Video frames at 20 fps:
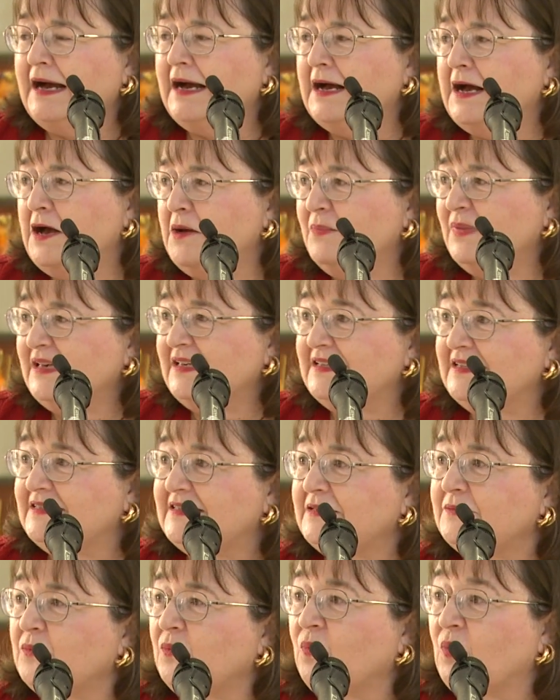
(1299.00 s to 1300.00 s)
um,
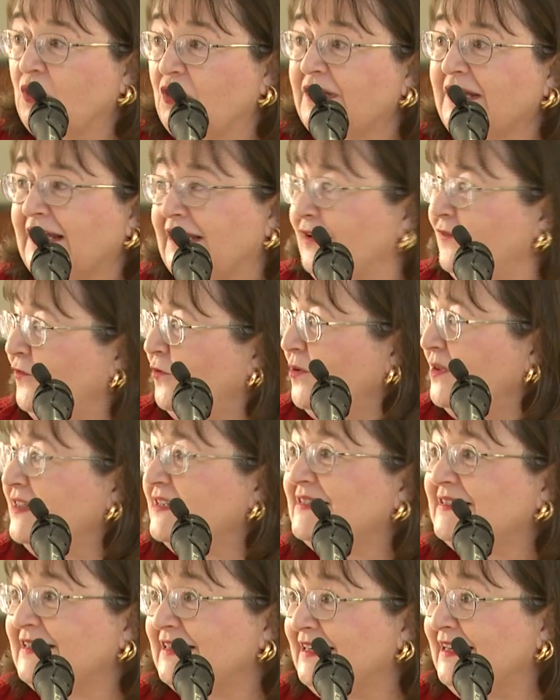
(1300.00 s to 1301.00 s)
is working for
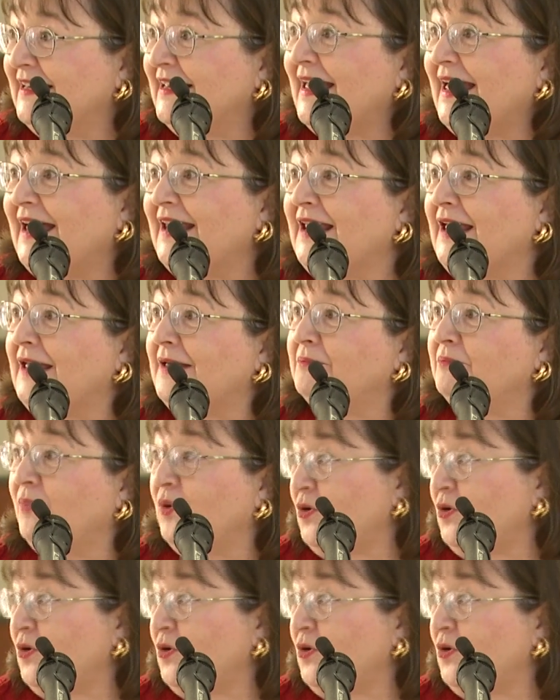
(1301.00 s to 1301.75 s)
the city at a